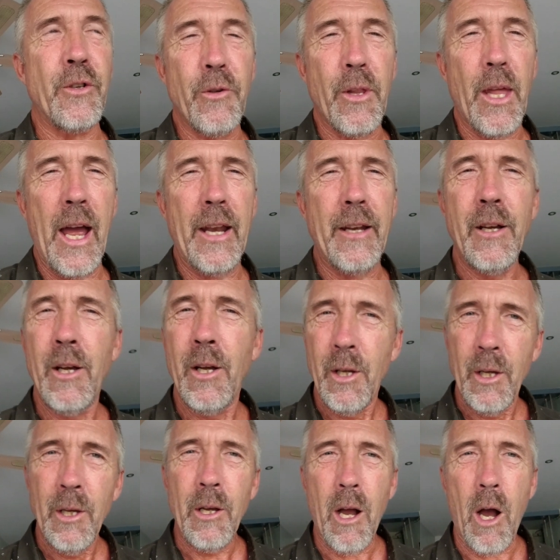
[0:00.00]
do that,
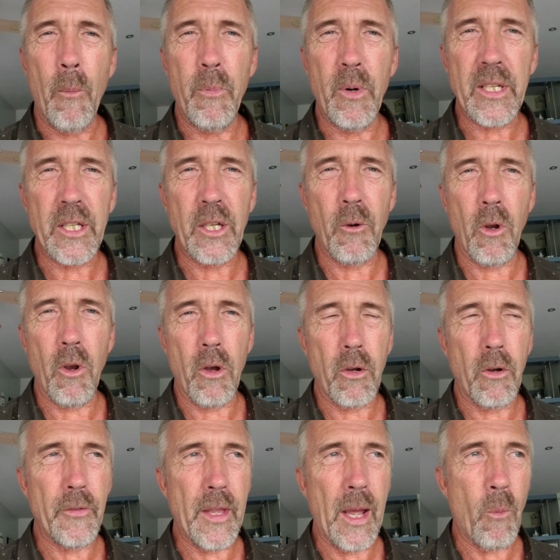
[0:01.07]
I'll bring you
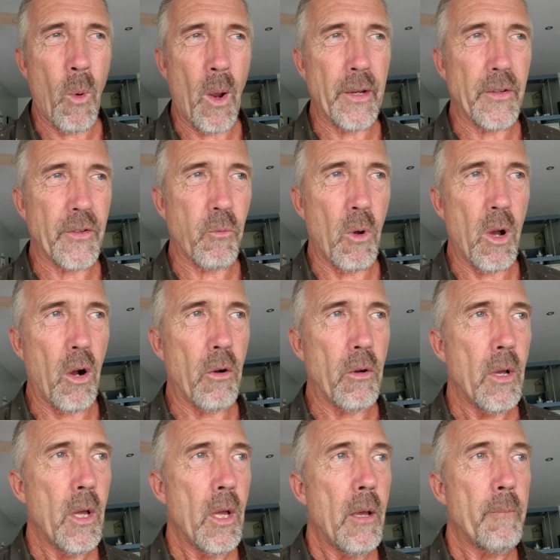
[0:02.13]
along on that one as well.
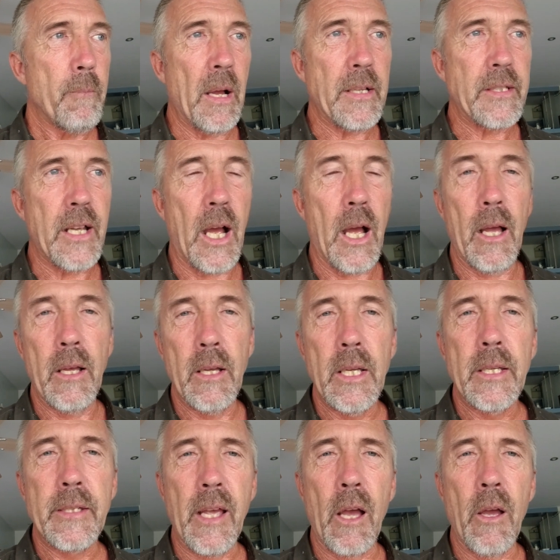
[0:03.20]
But
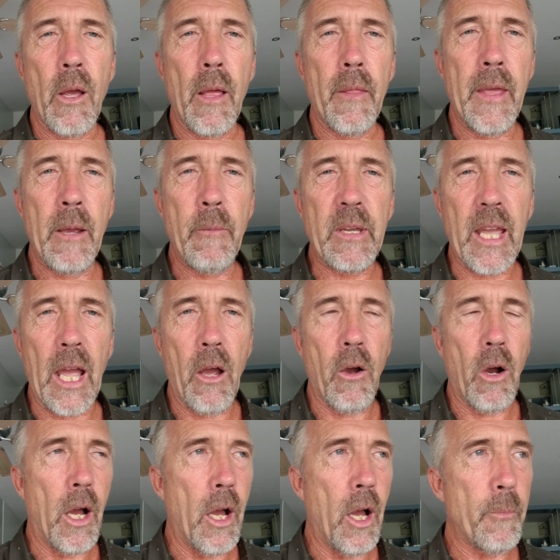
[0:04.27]
so there we
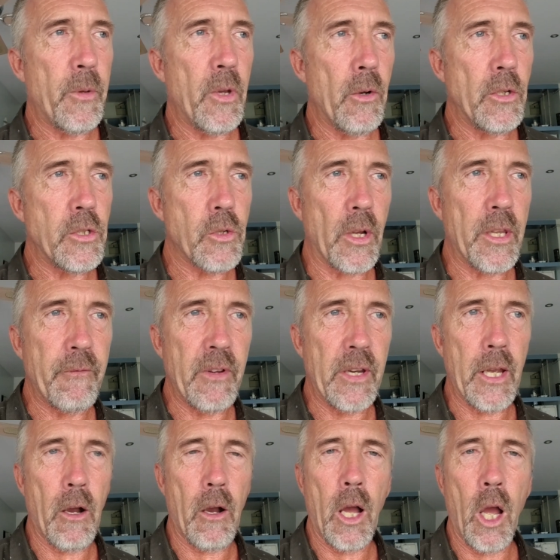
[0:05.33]
go. I hope you enjoyed the
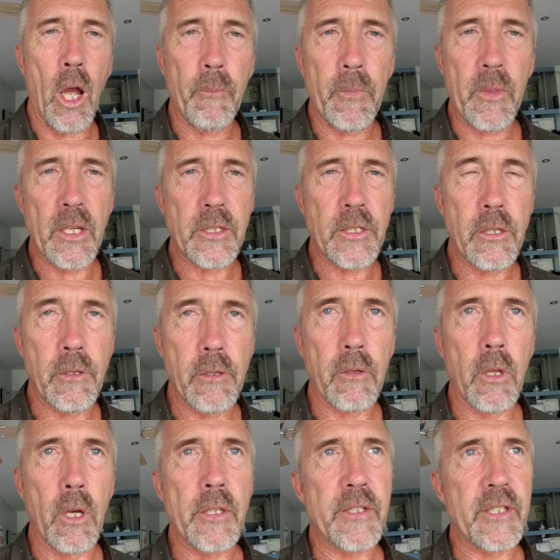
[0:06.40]
video. I hope that you
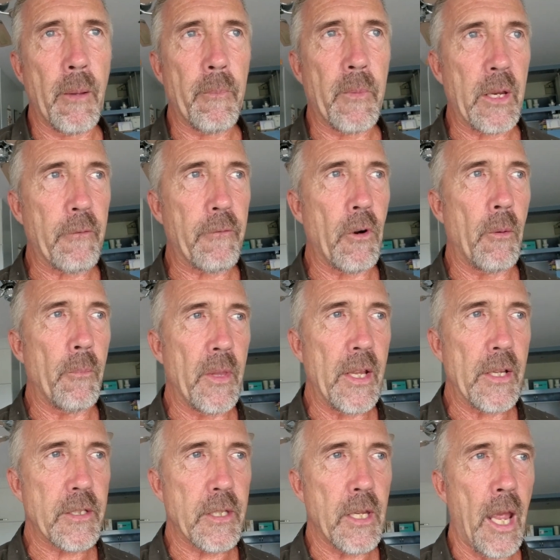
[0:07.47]
learned something from
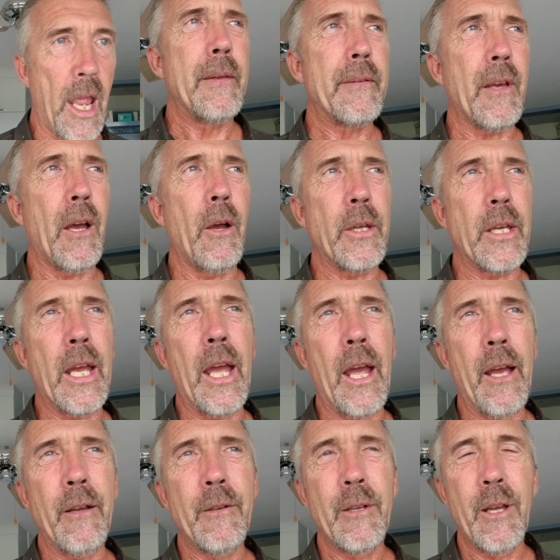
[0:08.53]
this. So
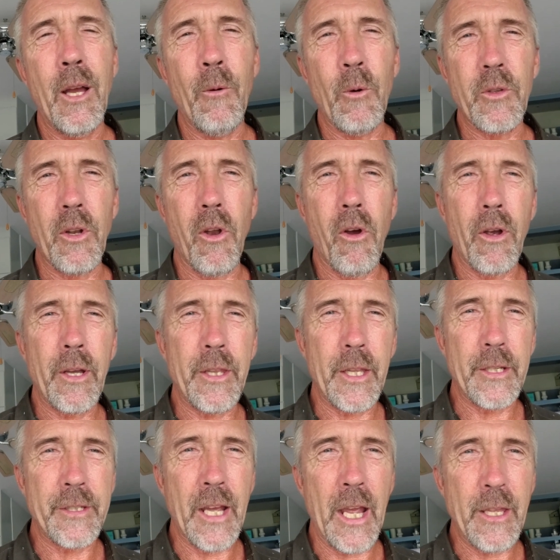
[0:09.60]
yeah, it was a longer
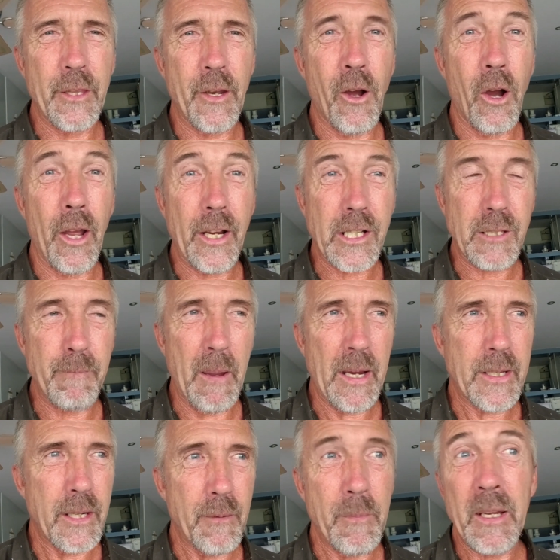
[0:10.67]
day than I
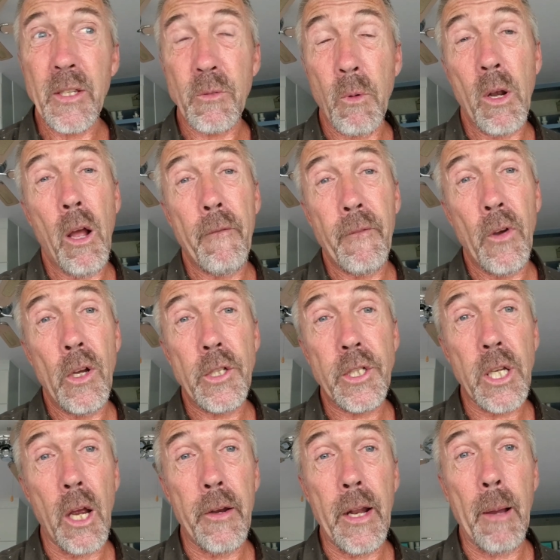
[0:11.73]
expected, because when I
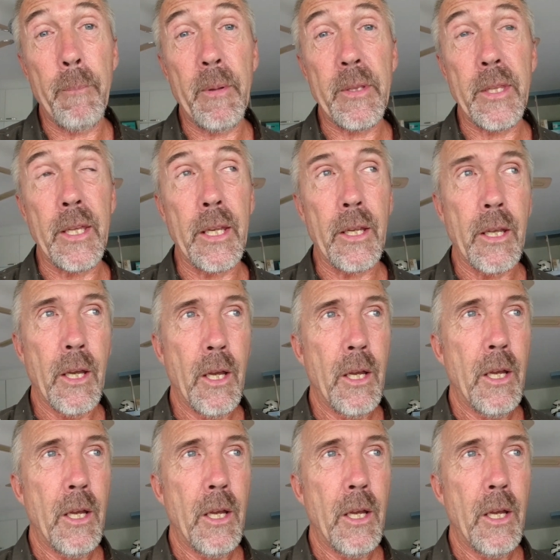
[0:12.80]
first showed up at the